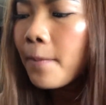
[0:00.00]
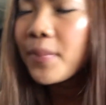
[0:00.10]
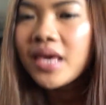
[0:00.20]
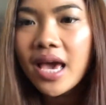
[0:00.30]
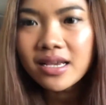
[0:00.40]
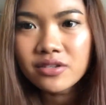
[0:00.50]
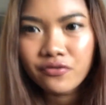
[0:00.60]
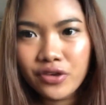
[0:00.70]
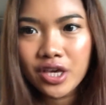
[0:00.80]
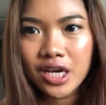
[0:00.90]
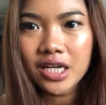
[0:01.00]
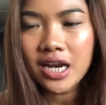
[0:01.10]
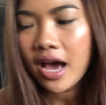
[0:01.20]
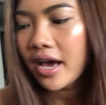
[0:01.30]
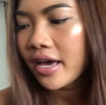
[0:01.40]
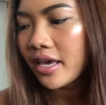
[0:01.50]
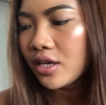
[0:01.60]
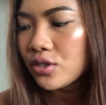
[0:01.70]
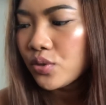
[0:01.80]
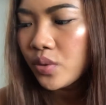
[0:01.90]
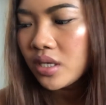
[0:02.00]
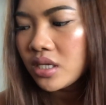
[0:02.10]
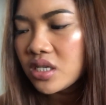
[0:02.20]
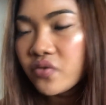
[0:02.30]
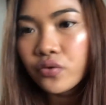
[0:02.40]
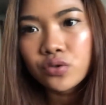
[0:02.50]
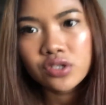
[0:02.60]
me as a vegan, I doing this fruit